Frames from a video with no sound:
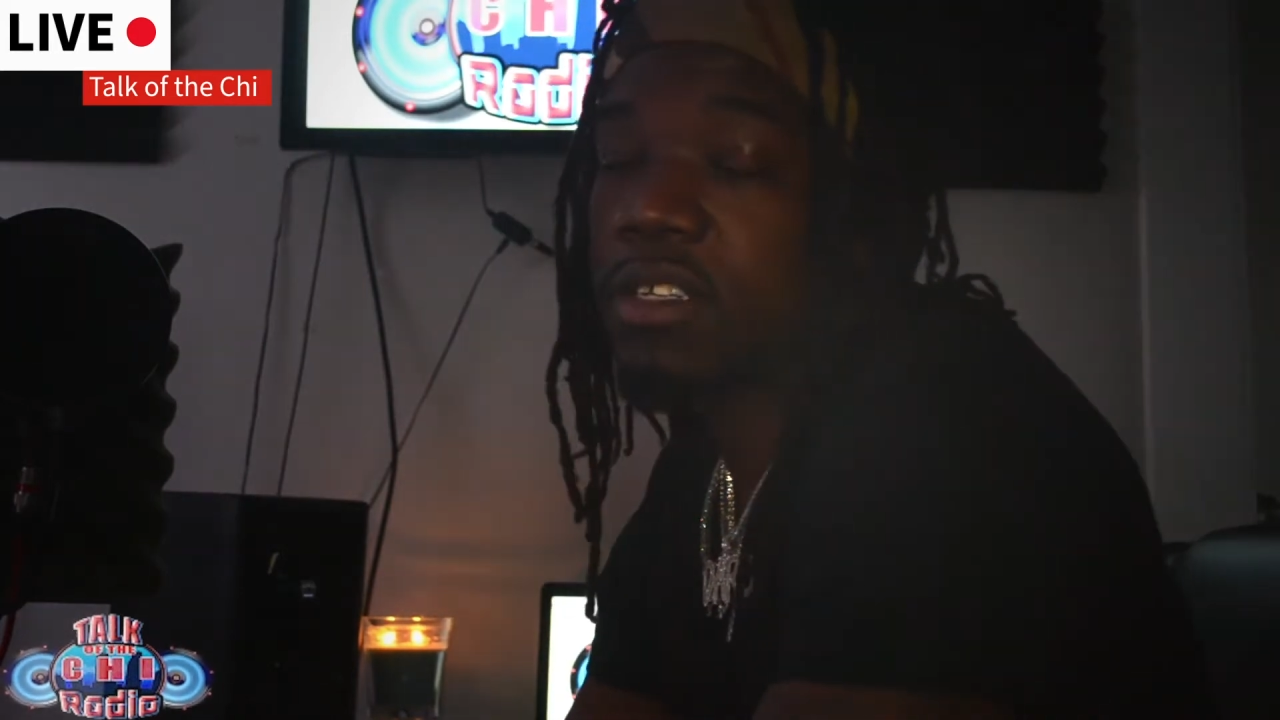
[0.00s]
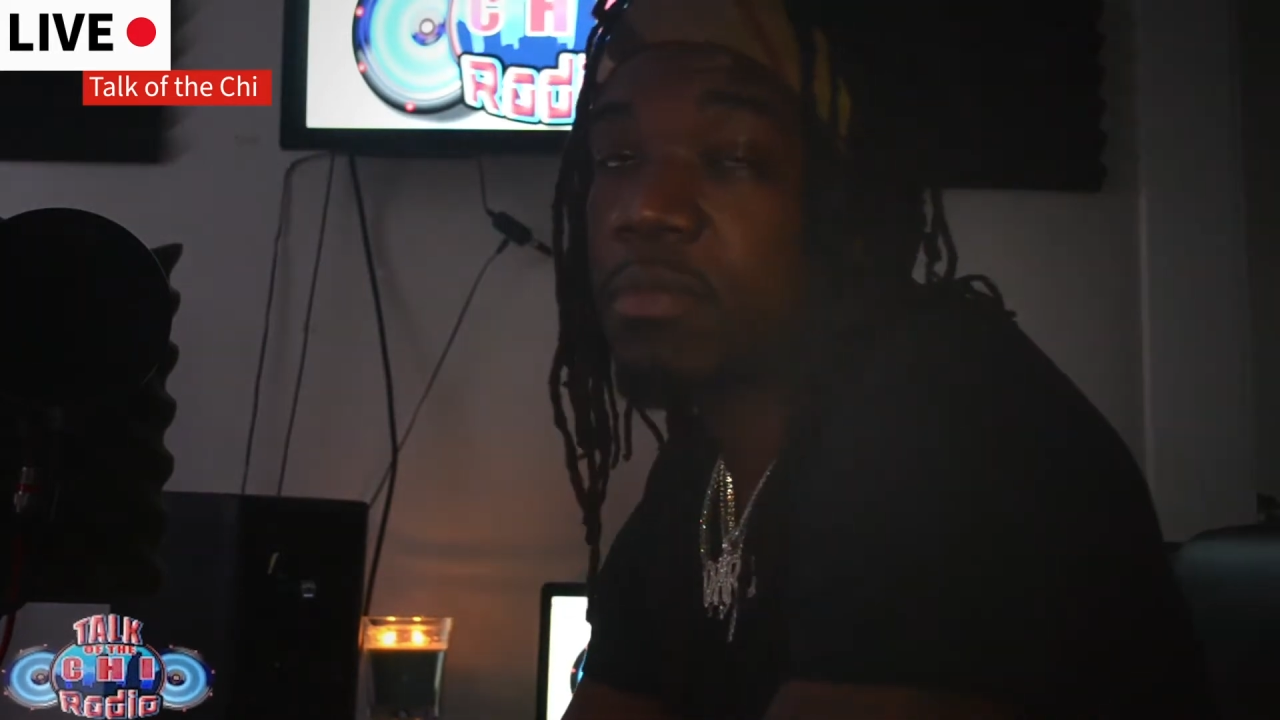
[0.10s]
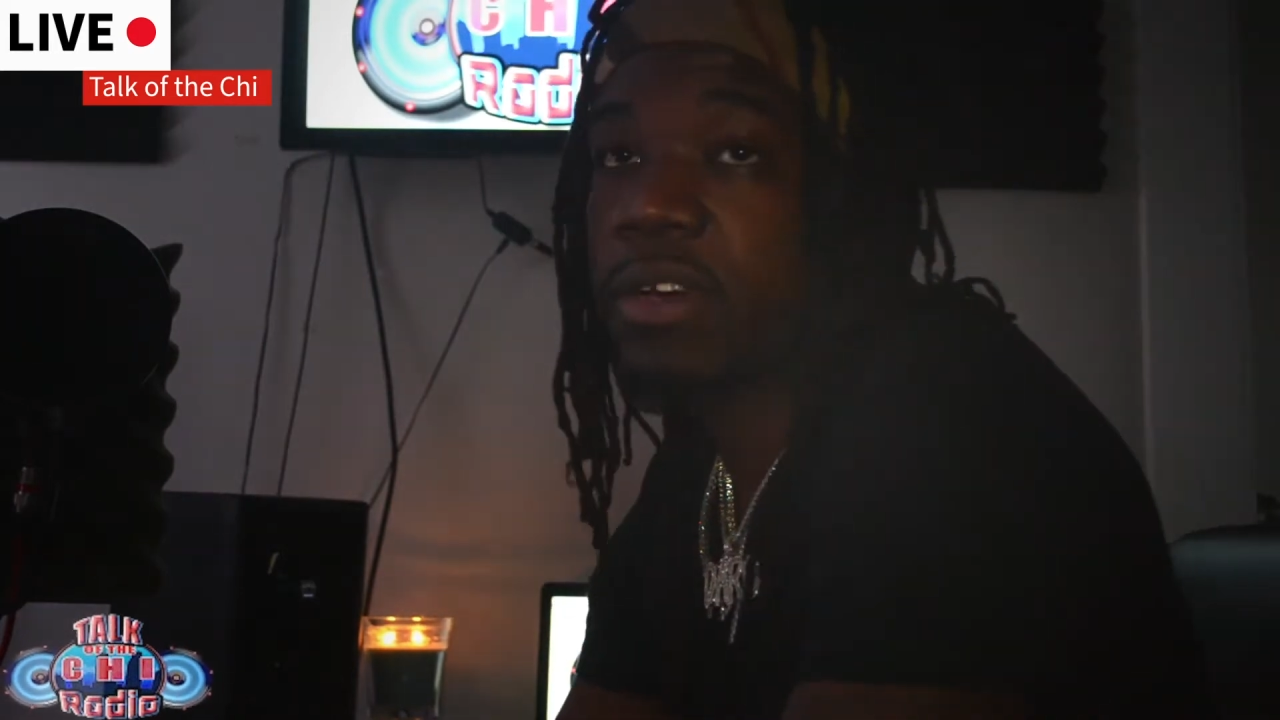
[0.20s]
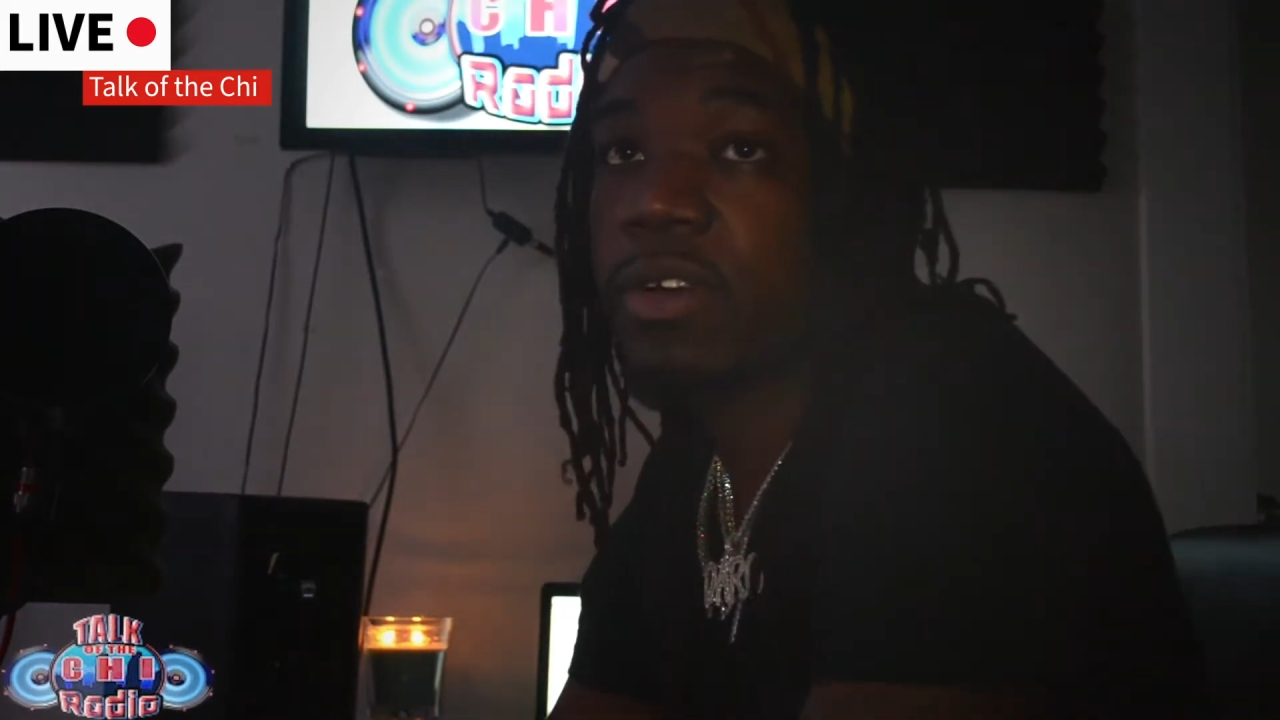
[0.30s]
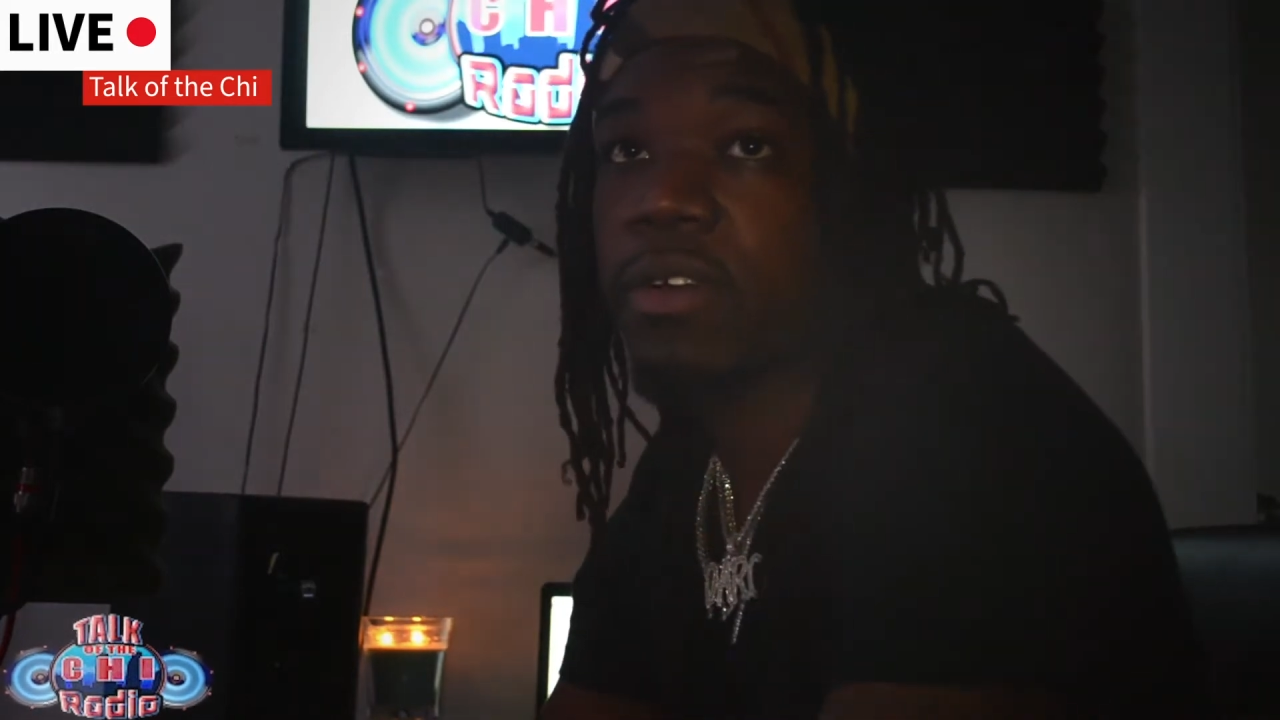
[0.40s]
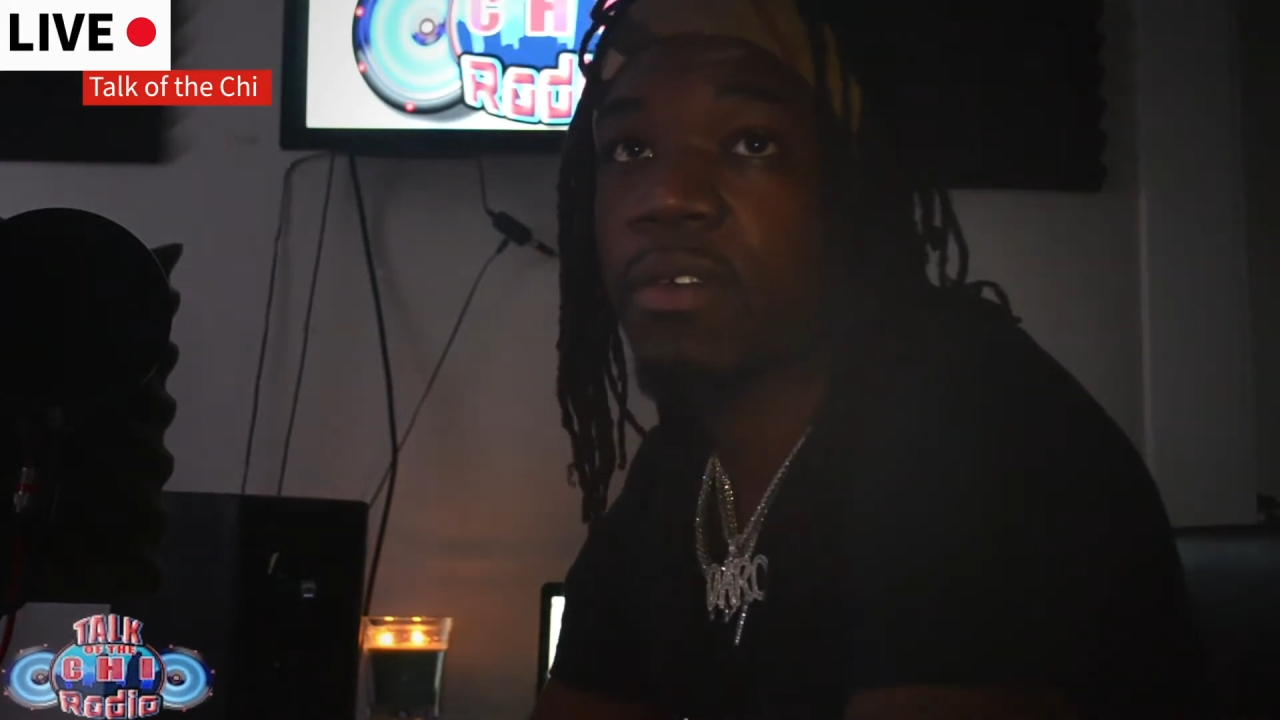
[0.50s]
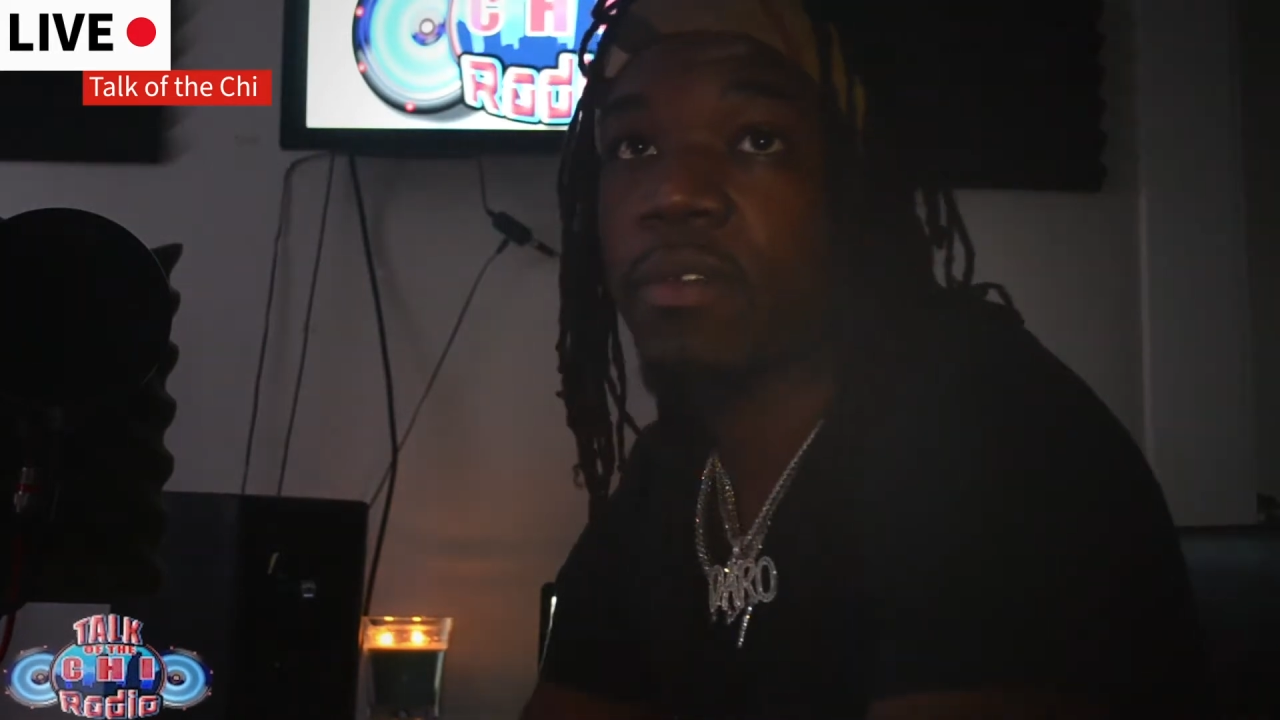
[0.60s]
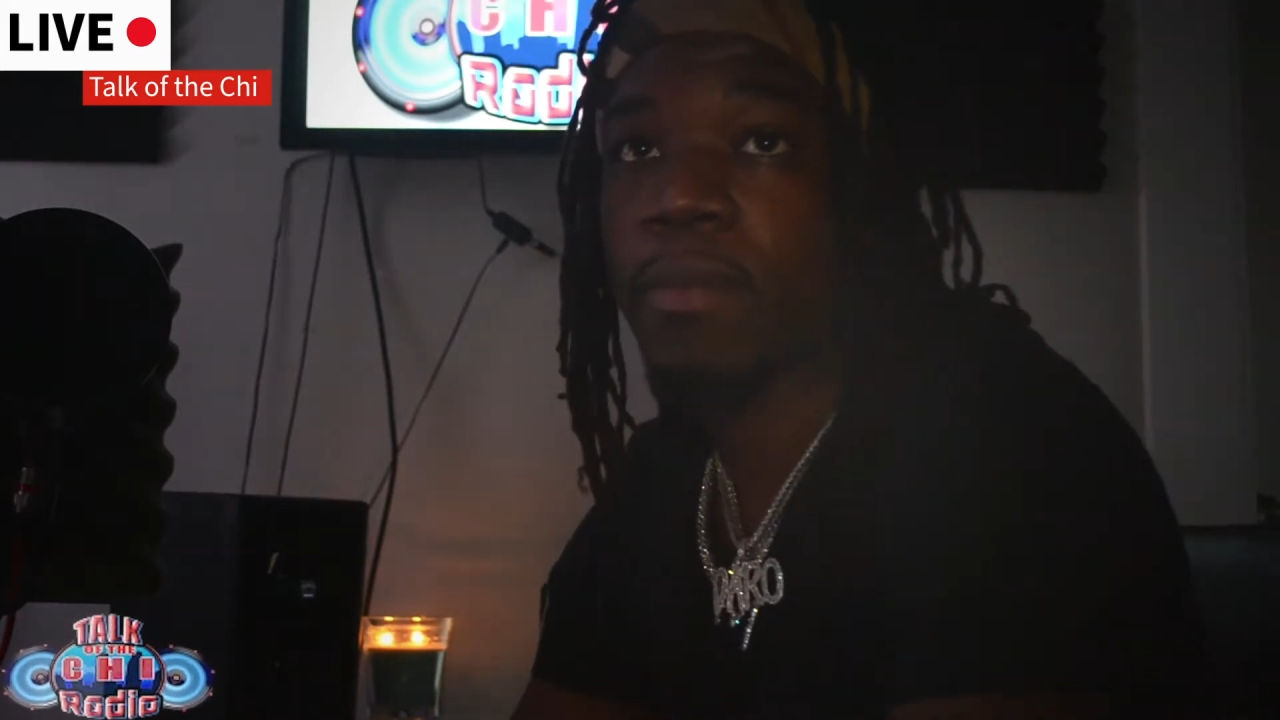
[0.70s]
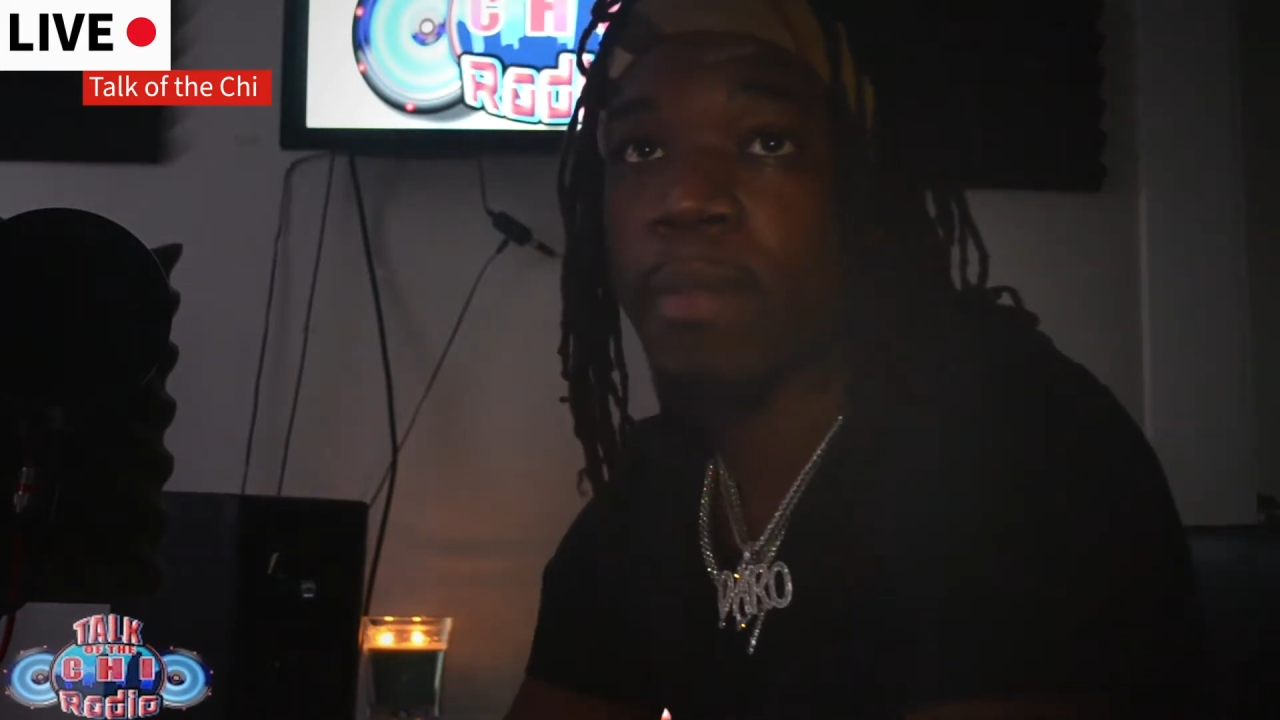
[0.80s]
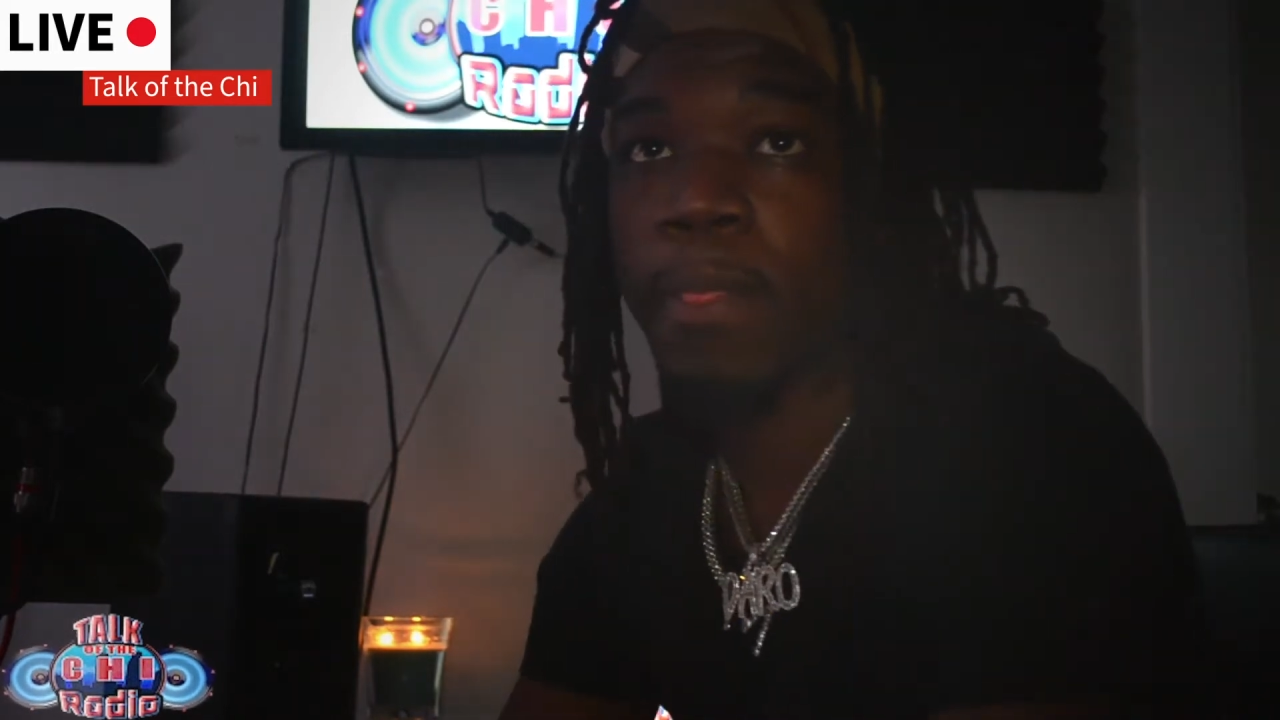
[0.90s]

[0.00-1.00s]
Facts, facts.